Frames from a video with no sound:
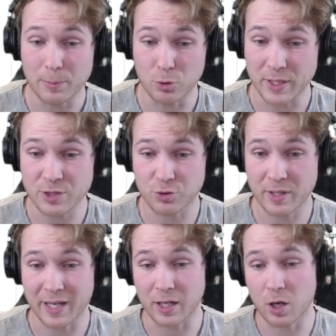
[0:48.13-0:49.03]
green
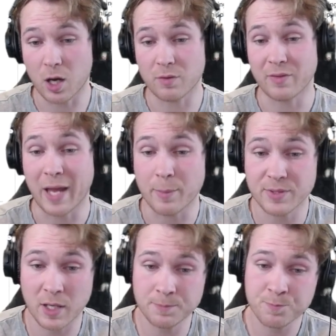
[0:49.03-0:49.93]
screen that I got off of
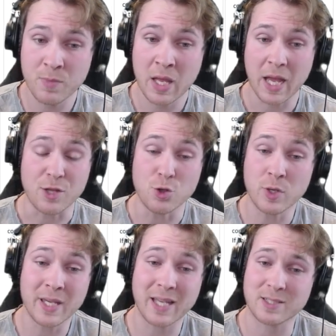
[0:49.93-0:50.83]
Amazon, and you
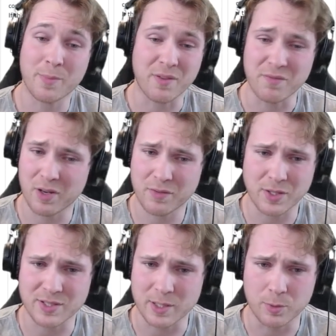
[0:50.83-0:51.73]
can get something very,
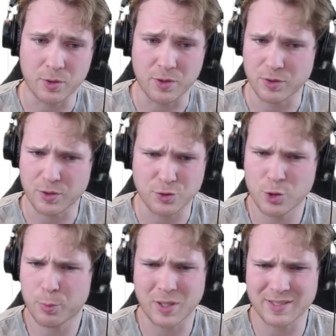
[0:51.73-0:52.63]
very similar. They're
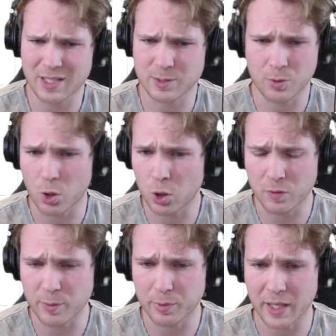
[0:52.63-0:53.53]
super accessible. They're all
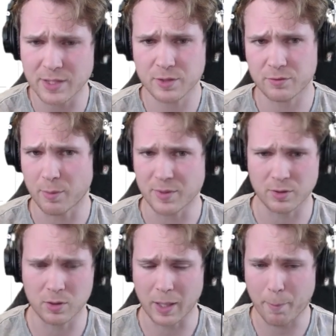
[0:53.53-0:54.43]
over the place from these
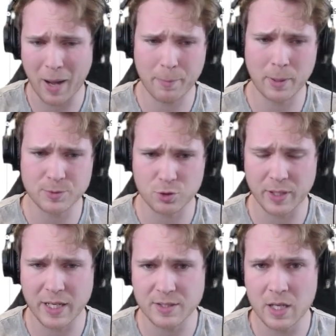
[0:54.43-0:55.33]
little like pop-up
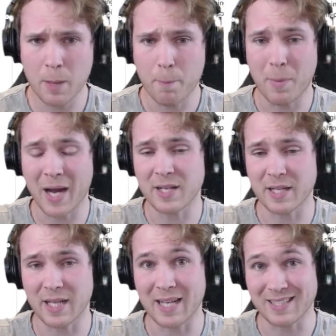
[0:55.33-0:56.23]
screens. Mine,
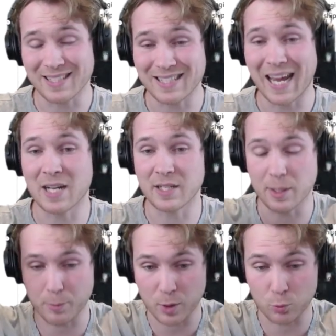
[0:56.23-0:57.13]
it has a stand
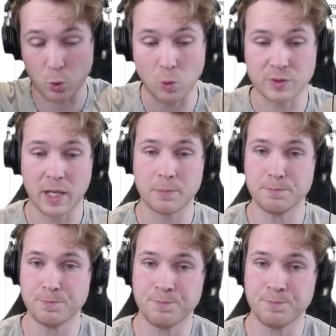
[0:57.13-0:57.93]
and it rolls up.